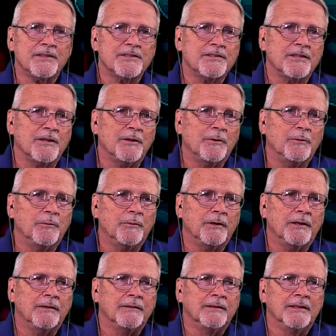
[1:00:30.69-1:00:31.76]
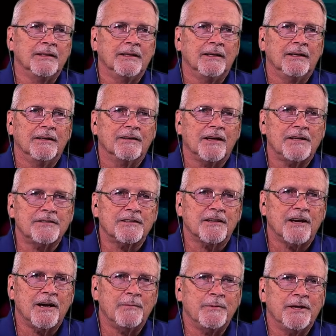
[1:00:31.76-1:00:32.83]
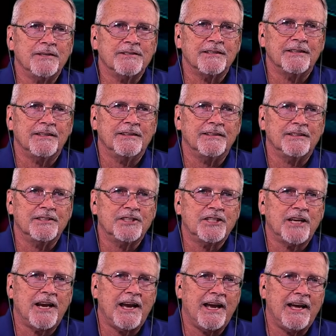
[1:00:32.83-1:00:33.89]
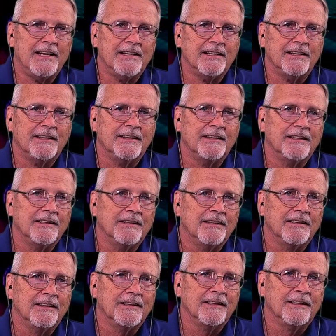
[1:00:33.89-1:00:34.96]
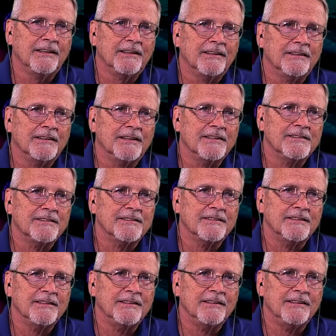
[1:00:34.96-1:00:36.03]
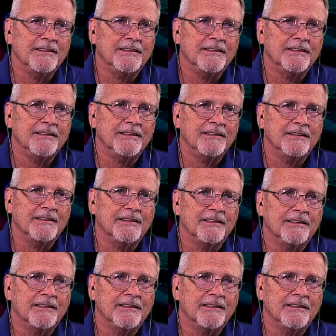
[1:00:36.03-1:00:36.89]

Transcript: So lots of comments in the chat. Let's see.